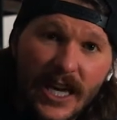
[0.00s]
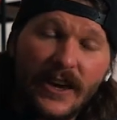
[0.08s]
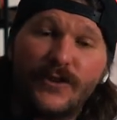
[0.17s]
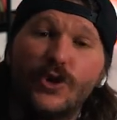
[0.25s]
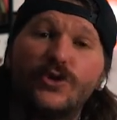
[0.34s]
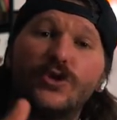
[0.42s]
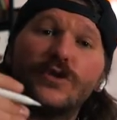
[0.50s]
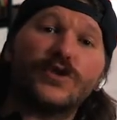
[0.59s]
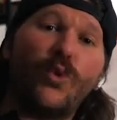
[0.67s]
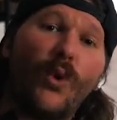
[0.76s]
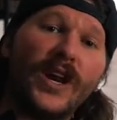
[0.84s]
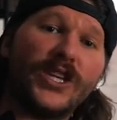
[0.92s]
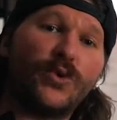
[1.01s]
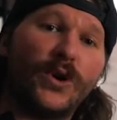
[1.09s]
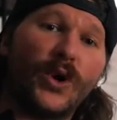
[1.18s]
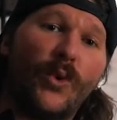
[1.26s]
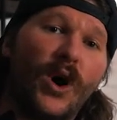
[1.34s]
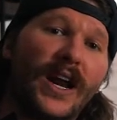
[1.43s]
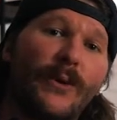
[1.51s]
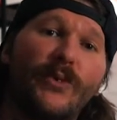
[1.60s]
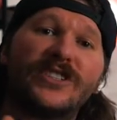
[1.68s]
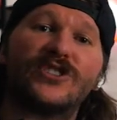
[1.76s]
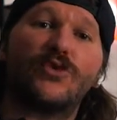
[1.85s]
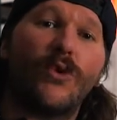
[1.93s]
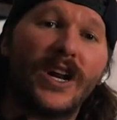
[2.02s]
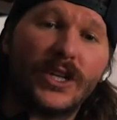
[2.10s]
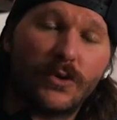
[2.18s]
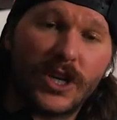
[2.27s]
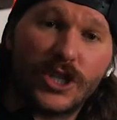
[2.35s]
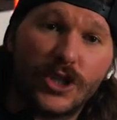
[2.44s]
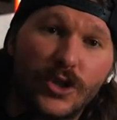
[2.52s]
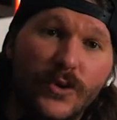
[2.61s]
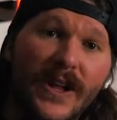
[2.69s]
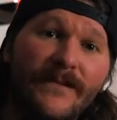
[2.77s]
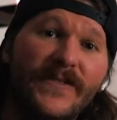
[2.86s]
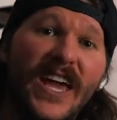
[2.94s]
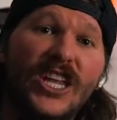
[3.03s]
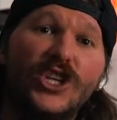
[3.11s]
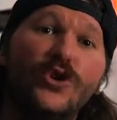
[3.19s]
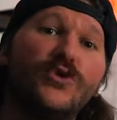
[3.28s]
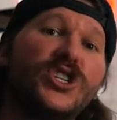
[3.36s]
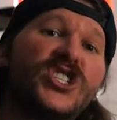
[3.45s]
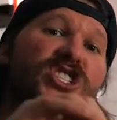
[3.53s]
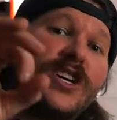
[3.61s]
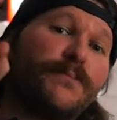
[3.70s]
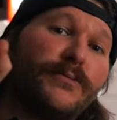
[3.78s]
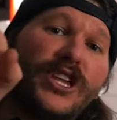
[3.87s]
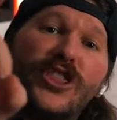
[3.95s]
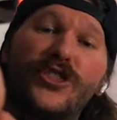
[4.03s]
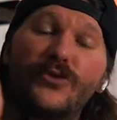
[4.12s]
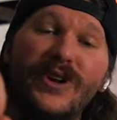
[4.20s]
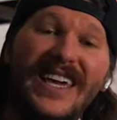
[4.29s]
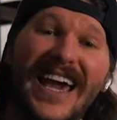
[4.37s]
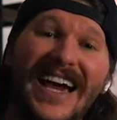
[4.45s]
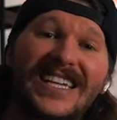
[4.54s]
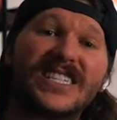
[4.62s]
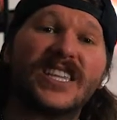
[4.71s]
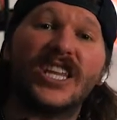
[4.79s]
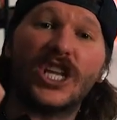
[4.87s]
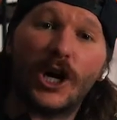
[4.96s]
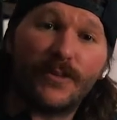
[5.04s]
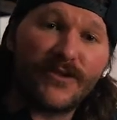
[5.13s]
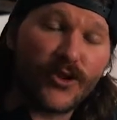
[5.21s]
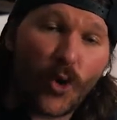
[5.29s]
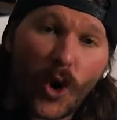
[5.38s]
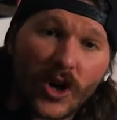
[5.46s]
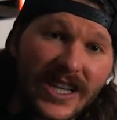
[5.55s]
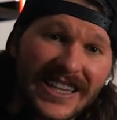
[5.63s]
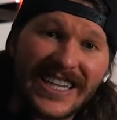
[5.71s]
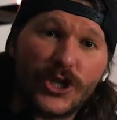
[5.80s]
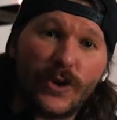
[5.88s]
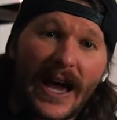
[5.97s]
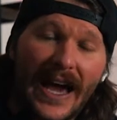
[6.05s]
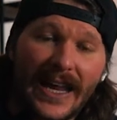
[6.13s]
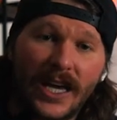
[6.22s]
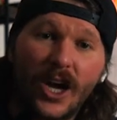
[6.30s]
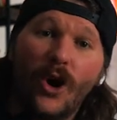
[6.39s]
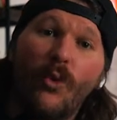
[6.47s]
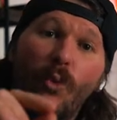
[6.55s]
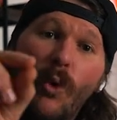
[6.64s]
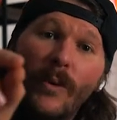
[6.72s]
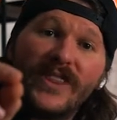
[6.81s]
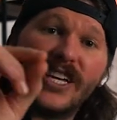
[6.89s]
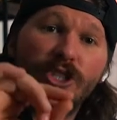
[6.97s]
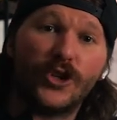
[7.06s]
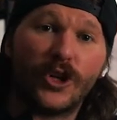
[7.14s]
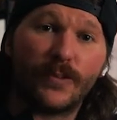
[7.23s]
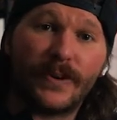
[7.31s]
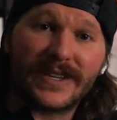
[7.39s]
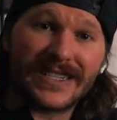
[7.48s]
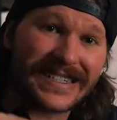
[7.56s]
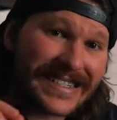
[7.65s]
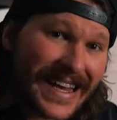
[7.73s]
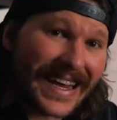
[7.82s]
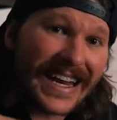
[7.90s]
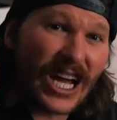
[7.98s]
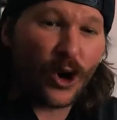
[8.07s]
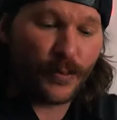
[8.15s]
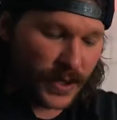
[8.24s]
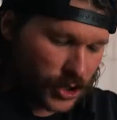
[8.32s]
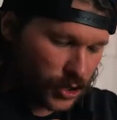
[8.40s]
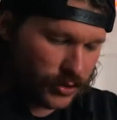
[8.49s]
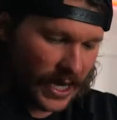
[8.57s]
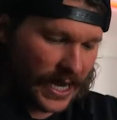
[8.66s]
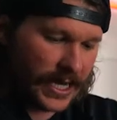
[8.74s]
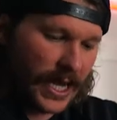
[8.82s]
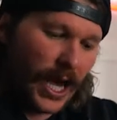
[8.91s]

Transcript: If you took 2021 and went to 2022 and you just simply 3x the number of quality leads you had, what would that do to your business? Because I can help you do that.